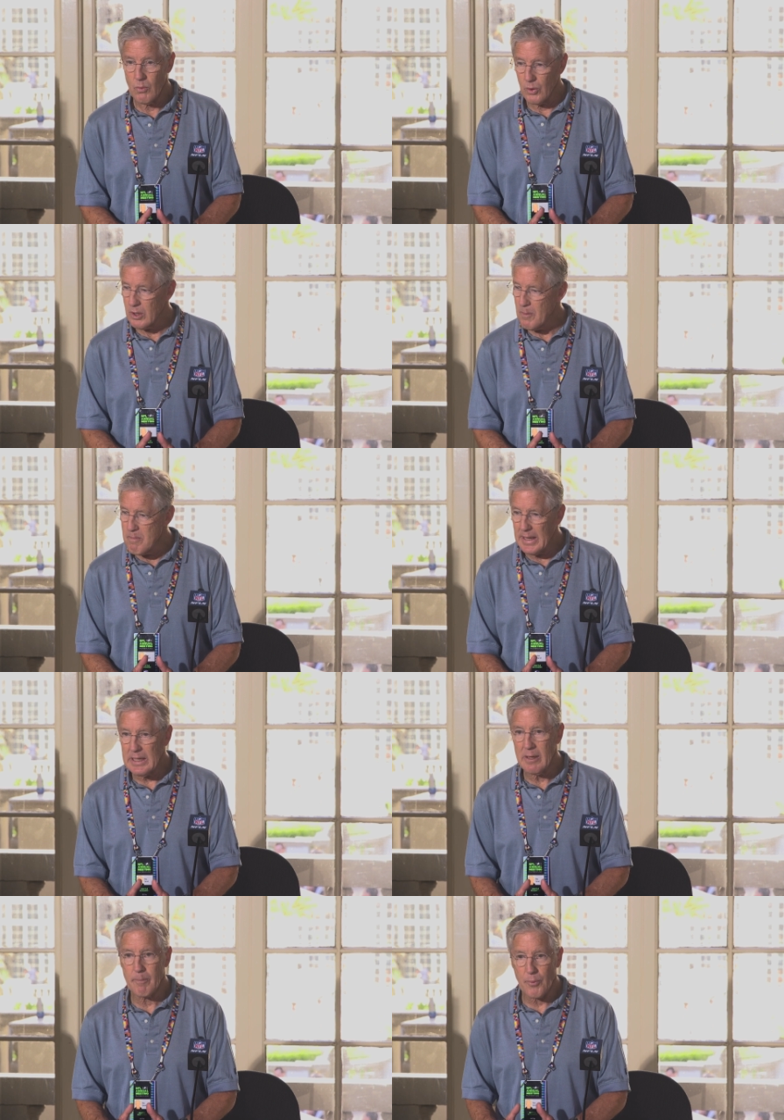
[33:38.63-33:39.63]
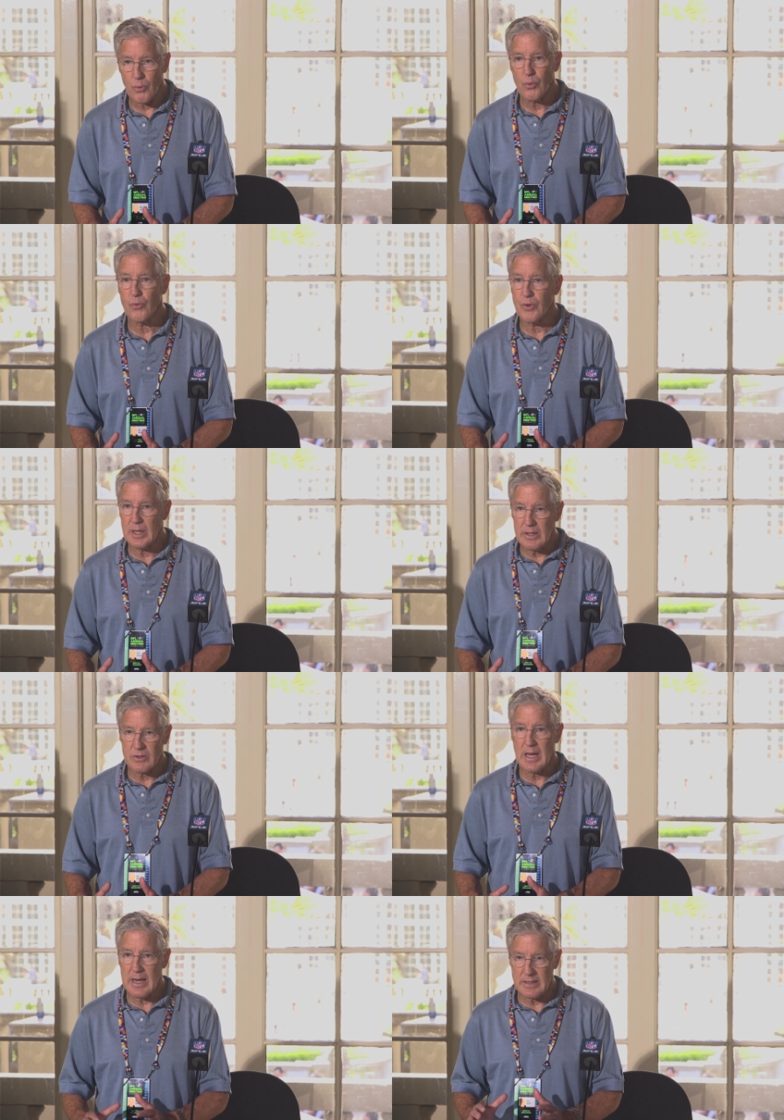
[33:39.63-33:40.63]
We're going to make him prove that
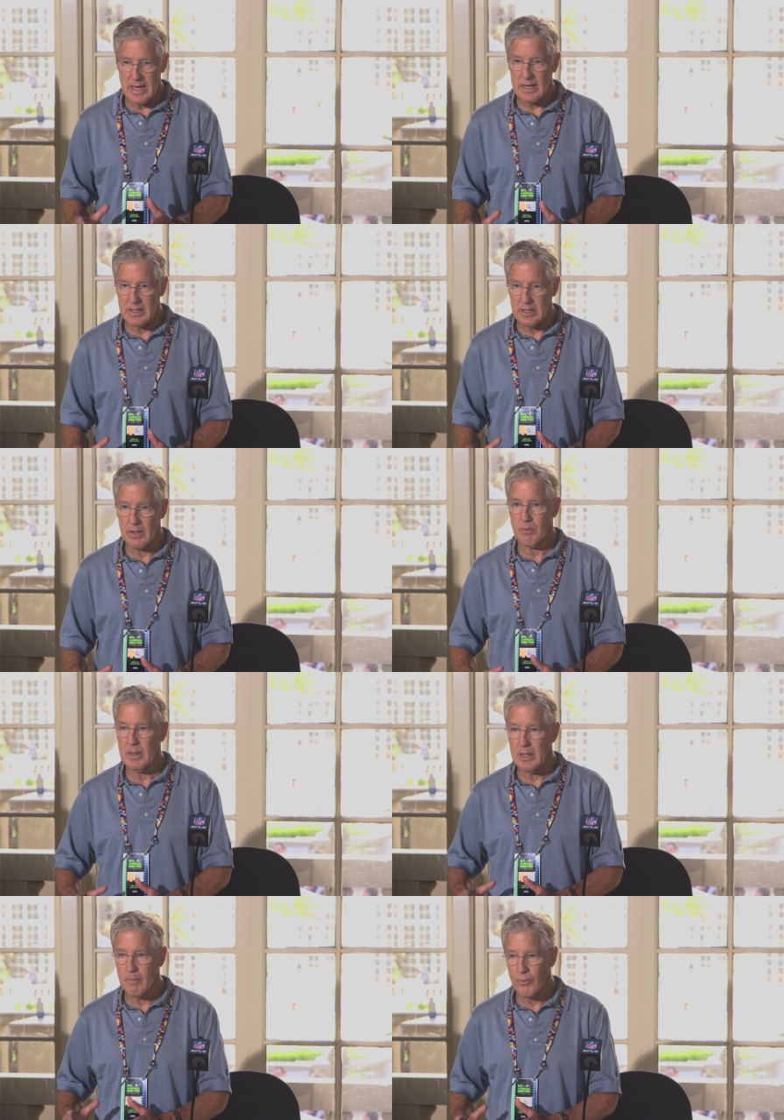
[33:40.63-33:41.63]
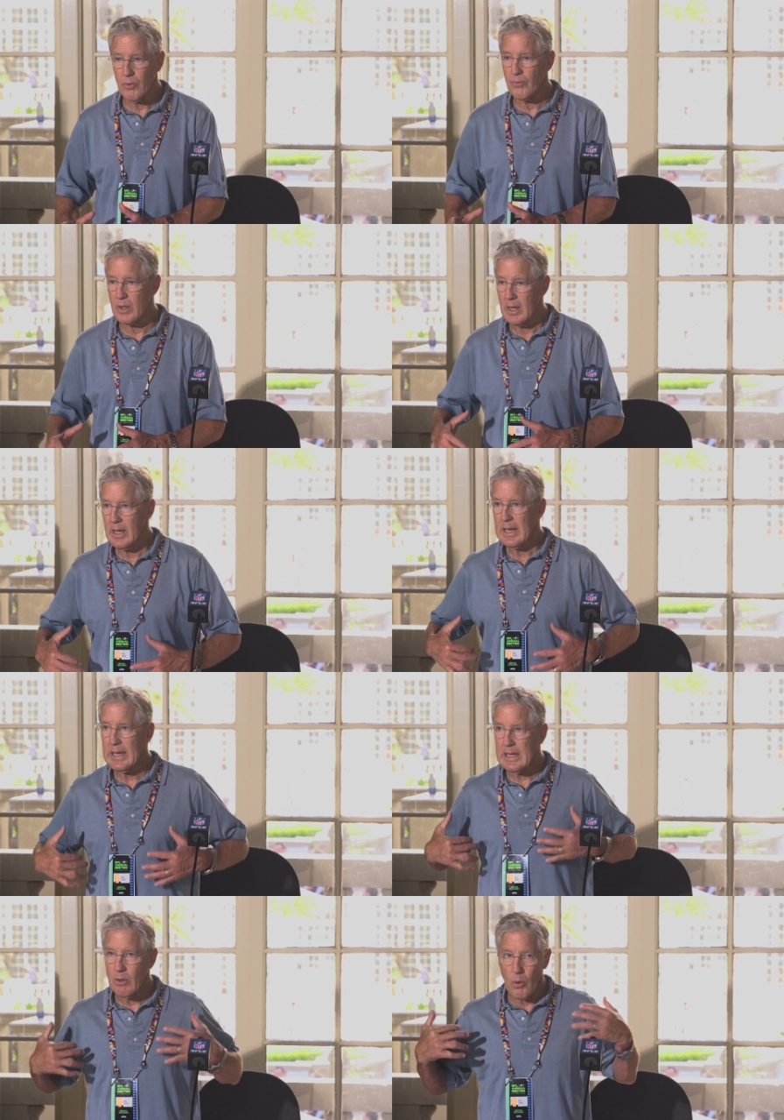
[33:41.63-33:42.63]
he's got his act together, make him prove that
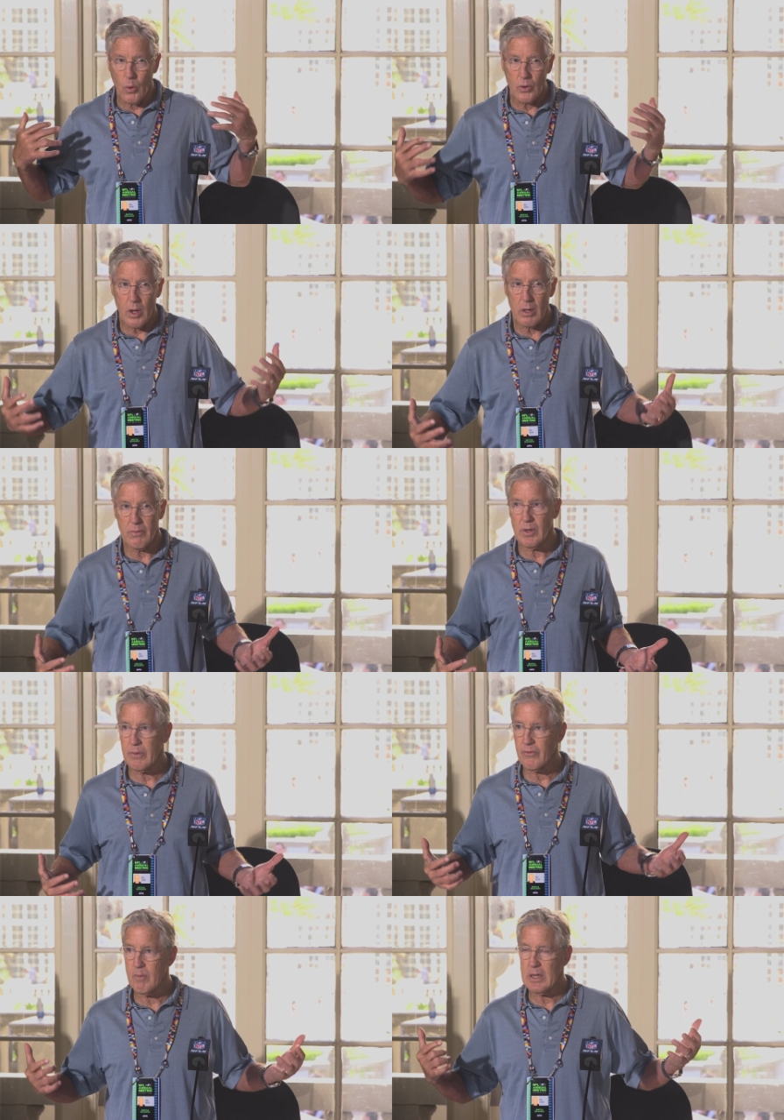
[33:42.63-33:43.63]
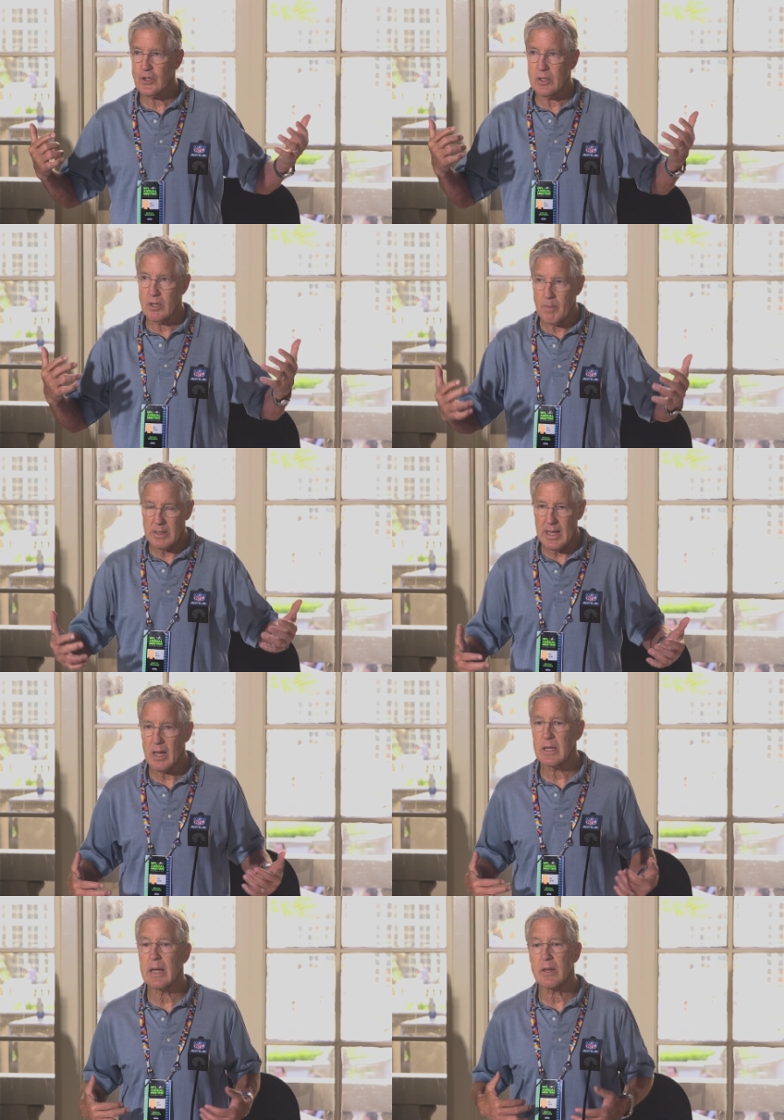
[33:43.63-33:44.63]
he can hold all of the information and the
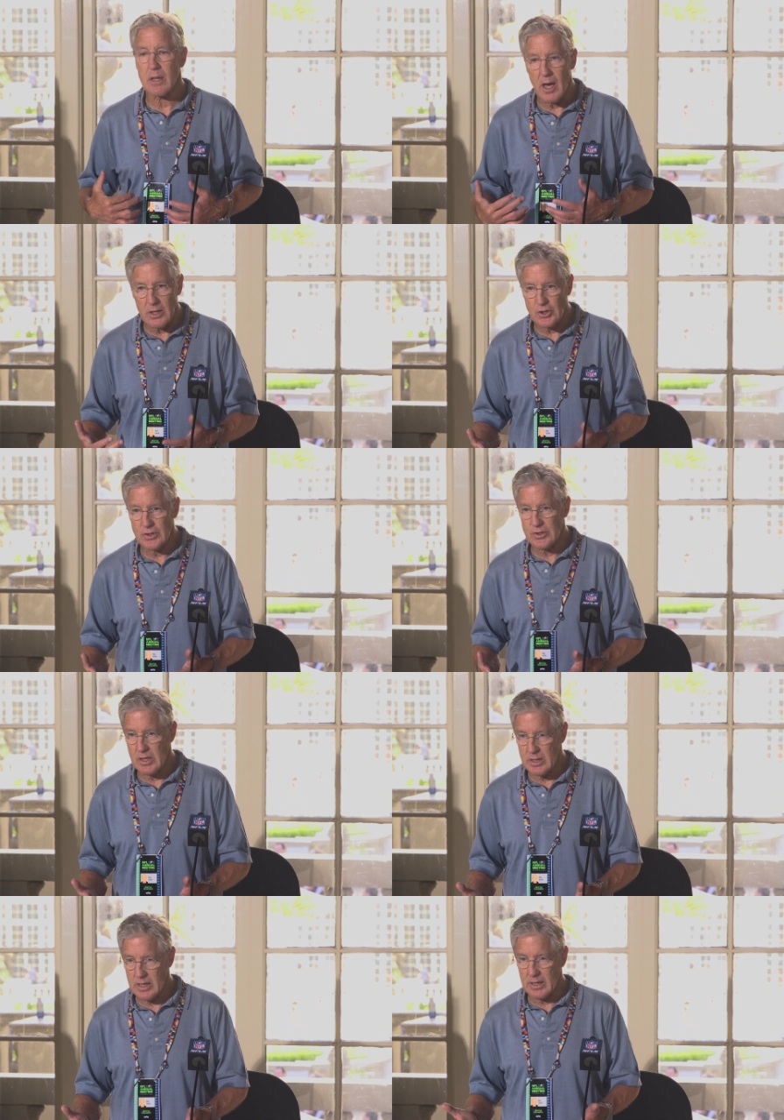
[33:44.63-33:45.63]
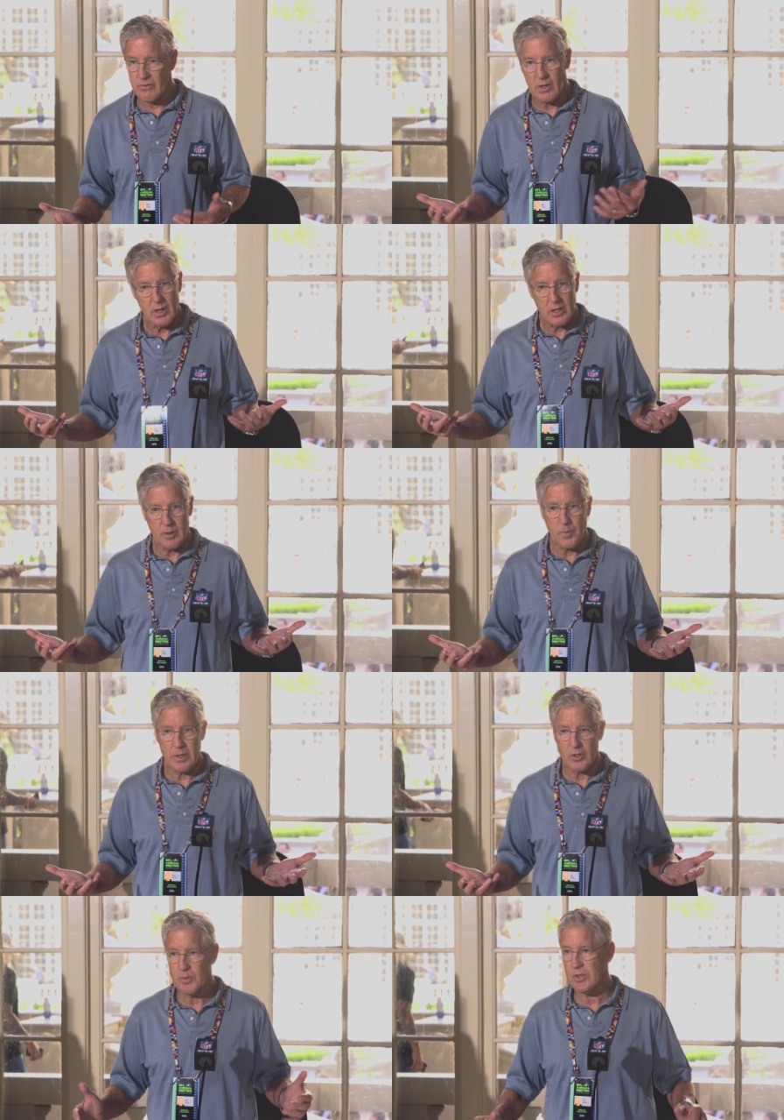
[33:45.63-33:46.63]
mentality and the conscience that it takes to
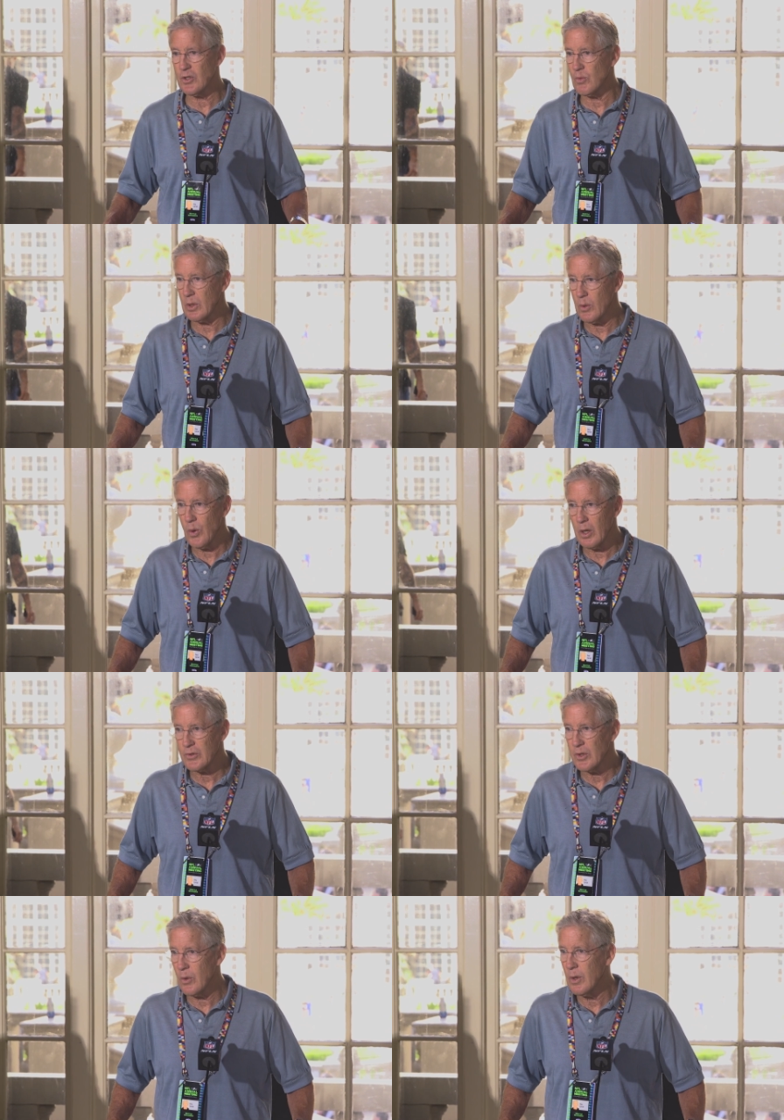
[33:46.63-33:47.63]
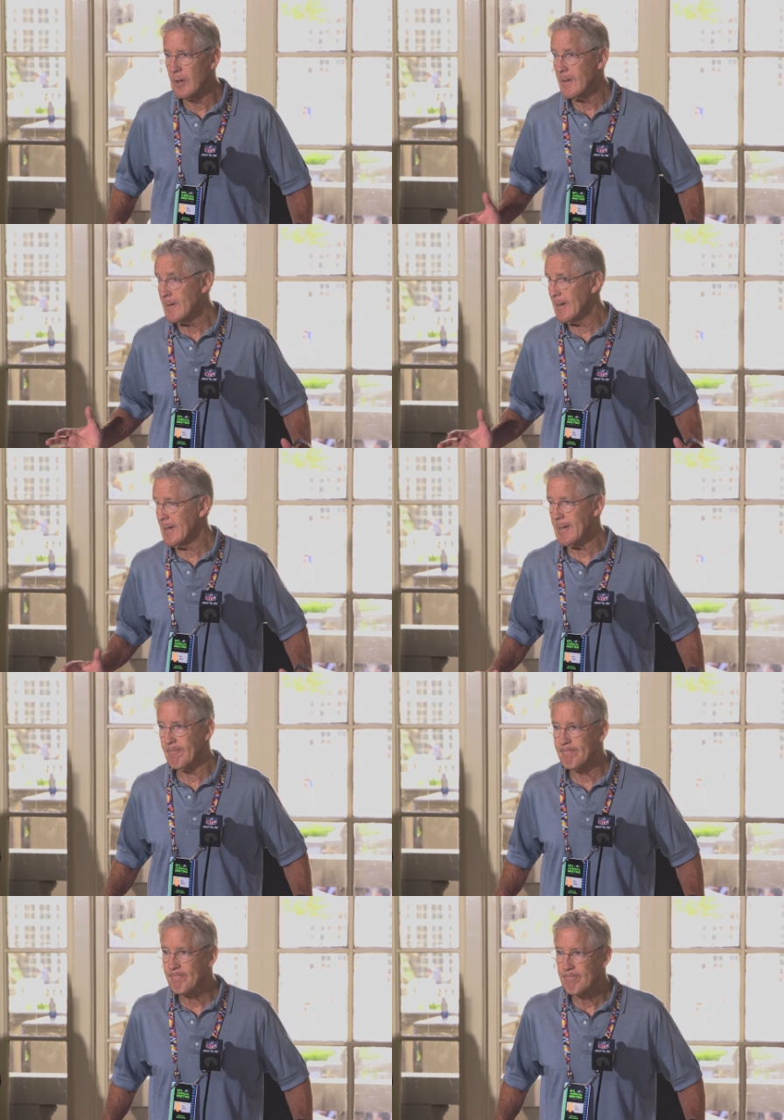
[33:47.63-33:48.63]
play this position really well. So
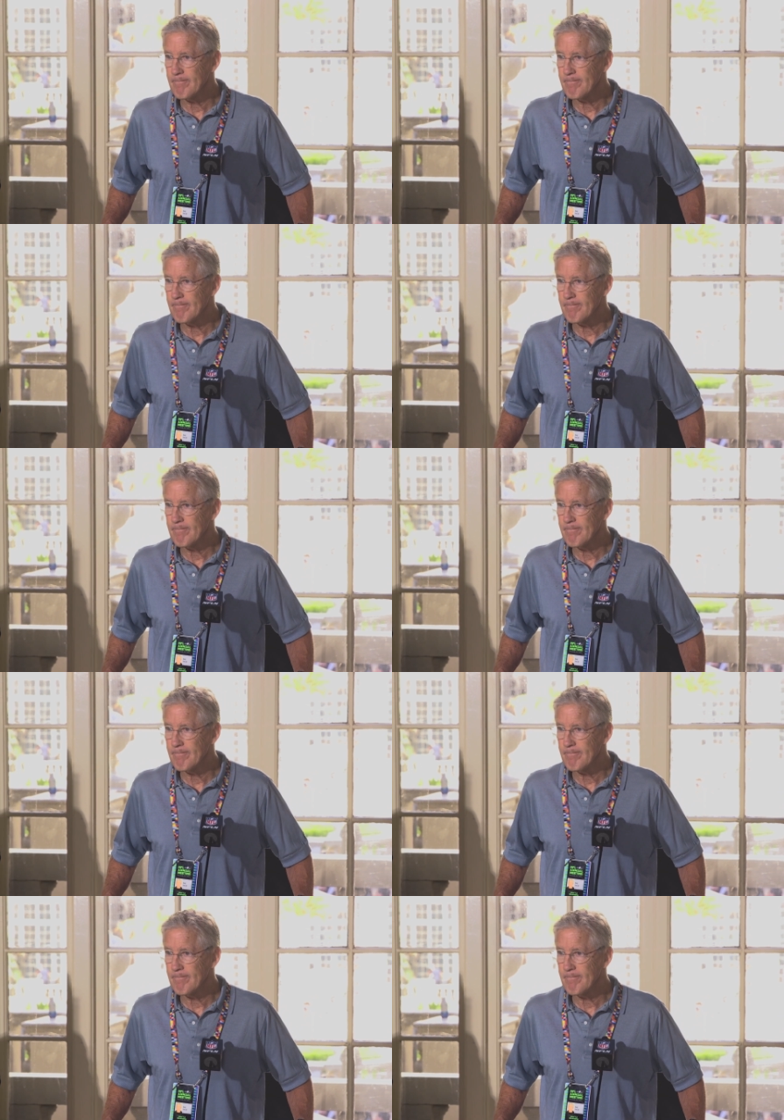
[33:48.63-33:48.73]
um,